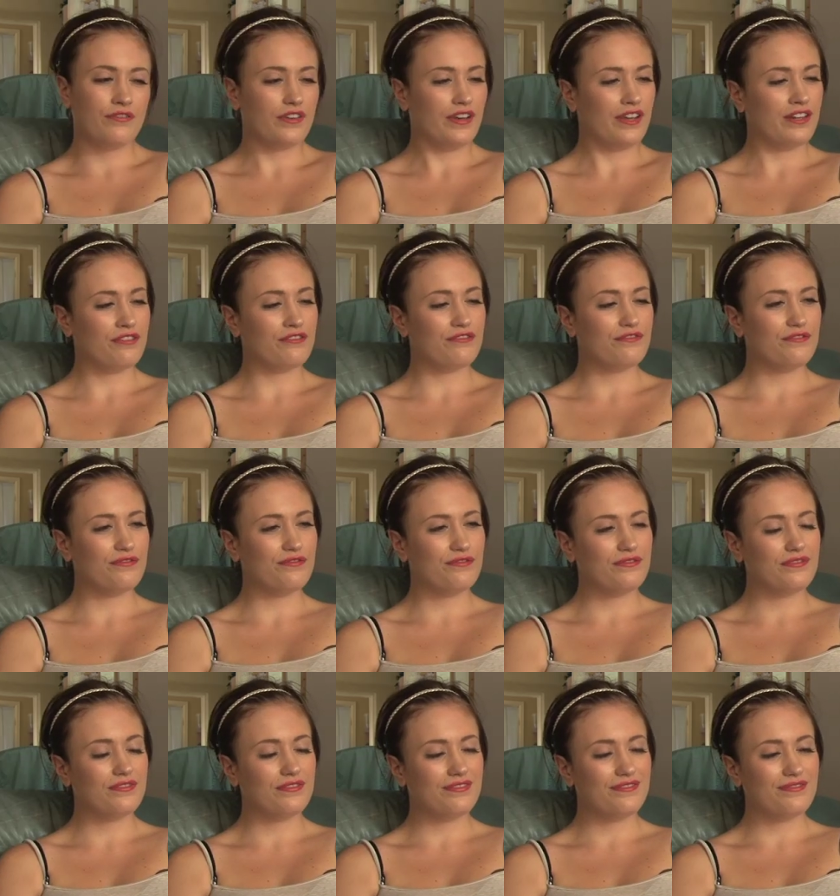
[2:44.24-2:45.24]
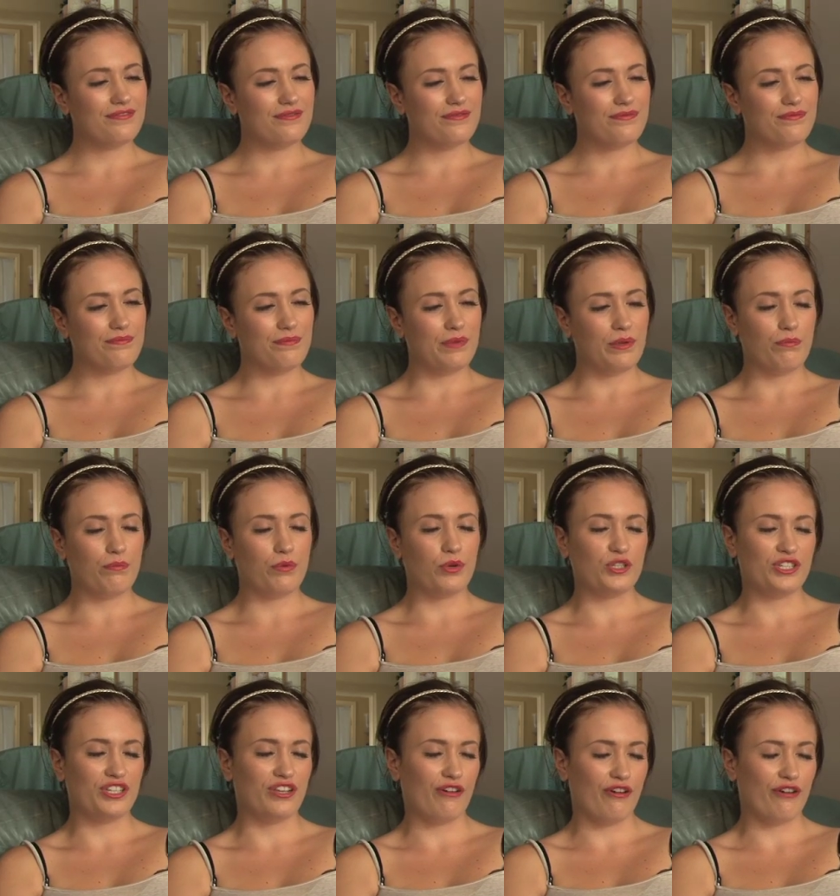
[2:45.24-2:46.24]
kind of been
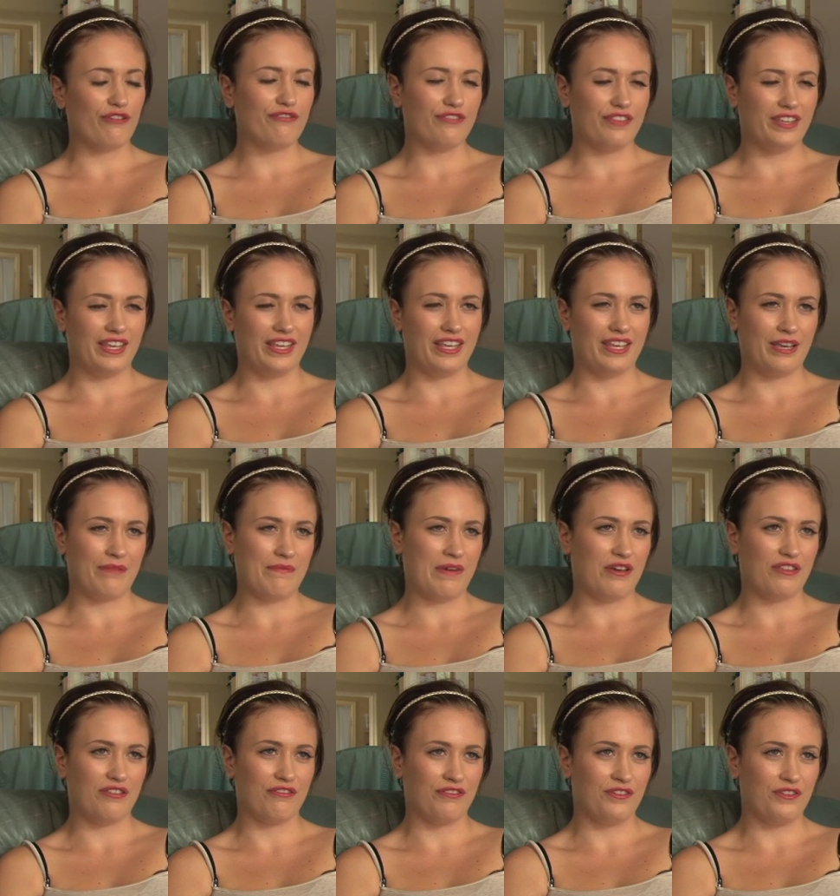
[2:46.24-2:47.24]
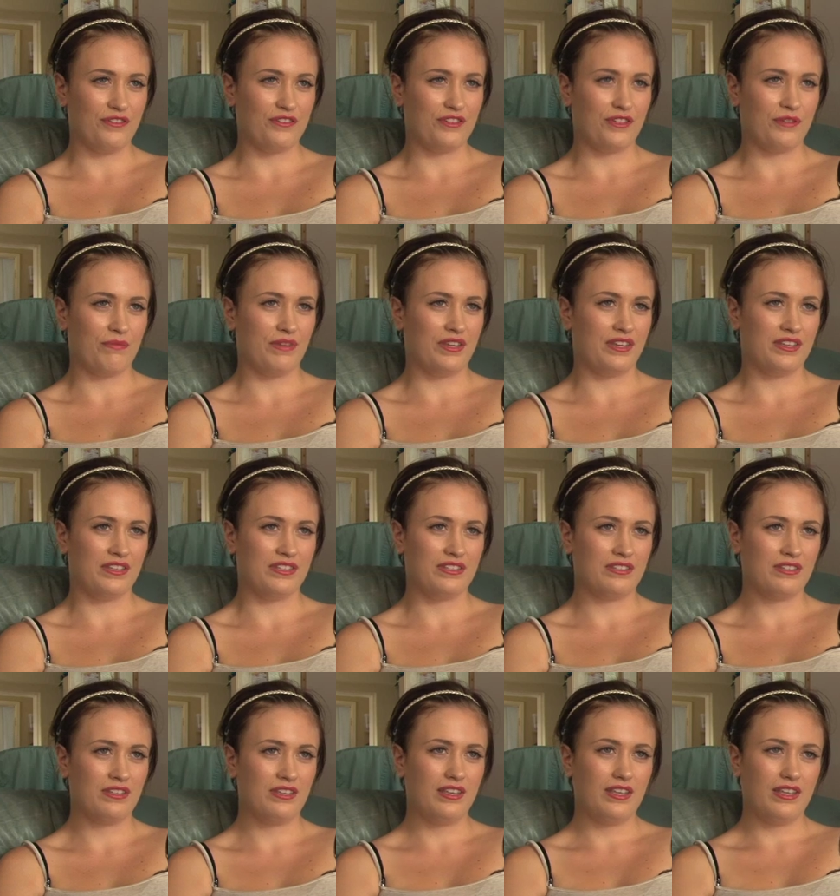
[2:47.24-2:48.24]
putting off thinking about the future
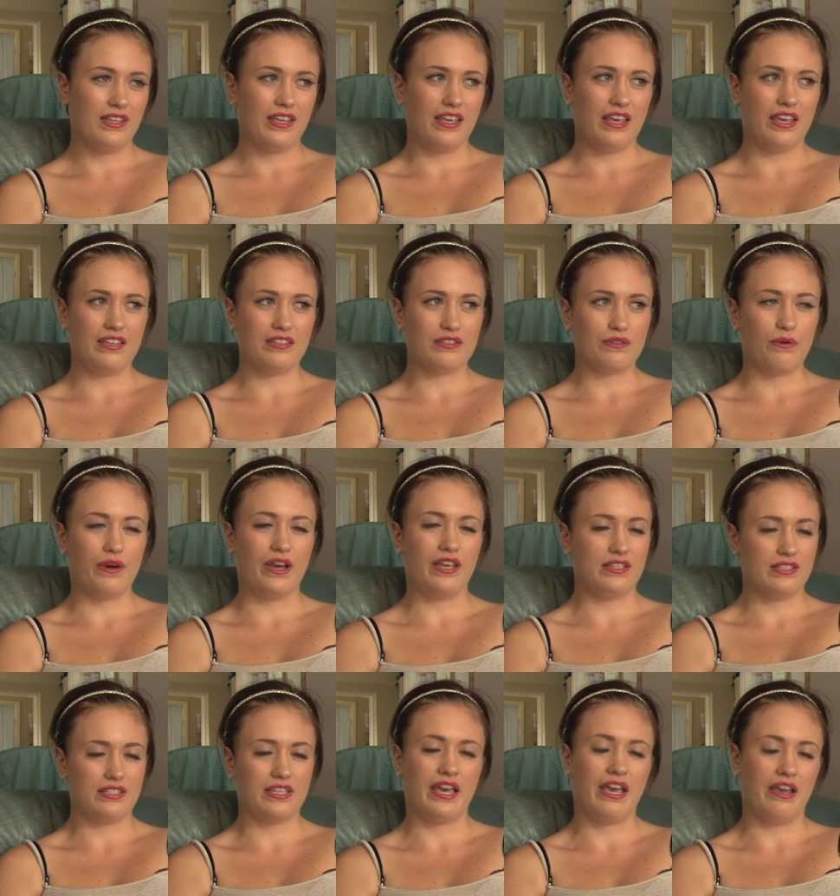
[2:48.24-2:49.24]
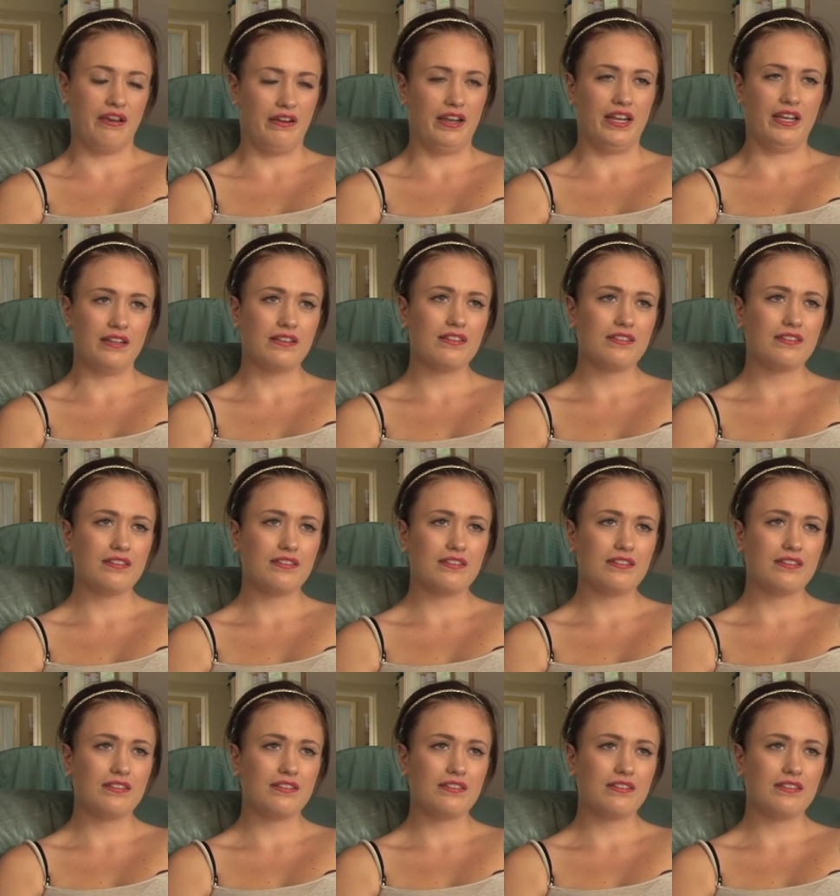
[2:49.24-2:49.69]
because it's quite scary.